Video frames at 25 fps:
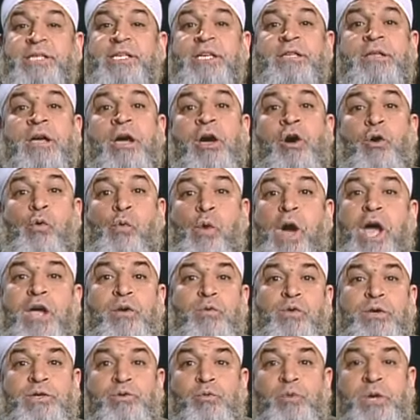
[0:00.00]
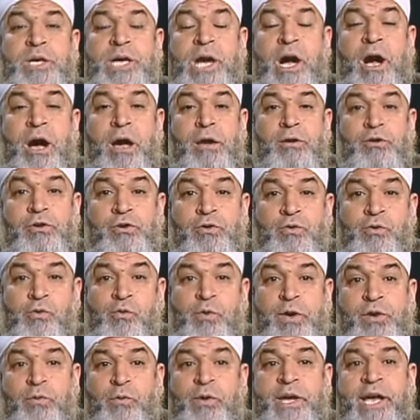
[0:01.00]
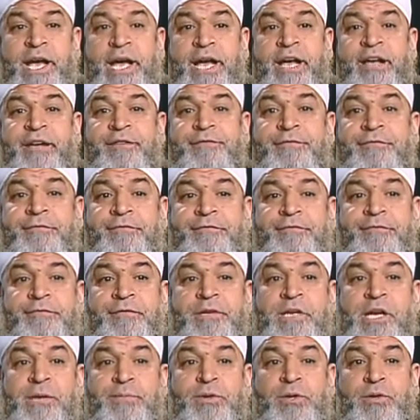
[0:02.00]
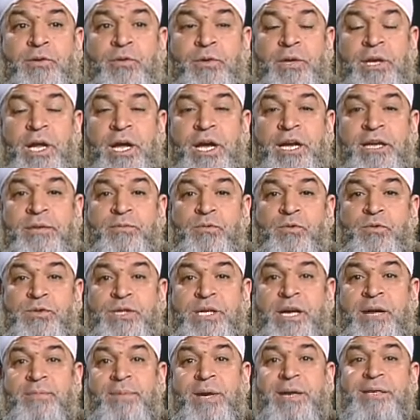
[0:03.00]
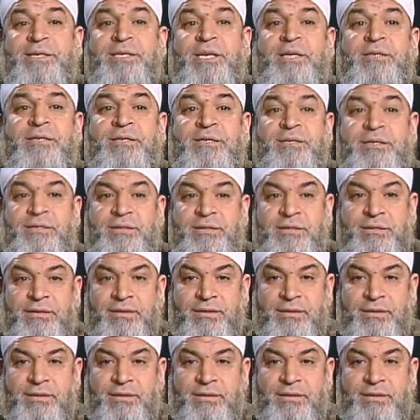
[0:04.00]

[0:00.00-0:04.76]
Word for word: they said, Why would we argue when we have Nabiullah Musa amongst us?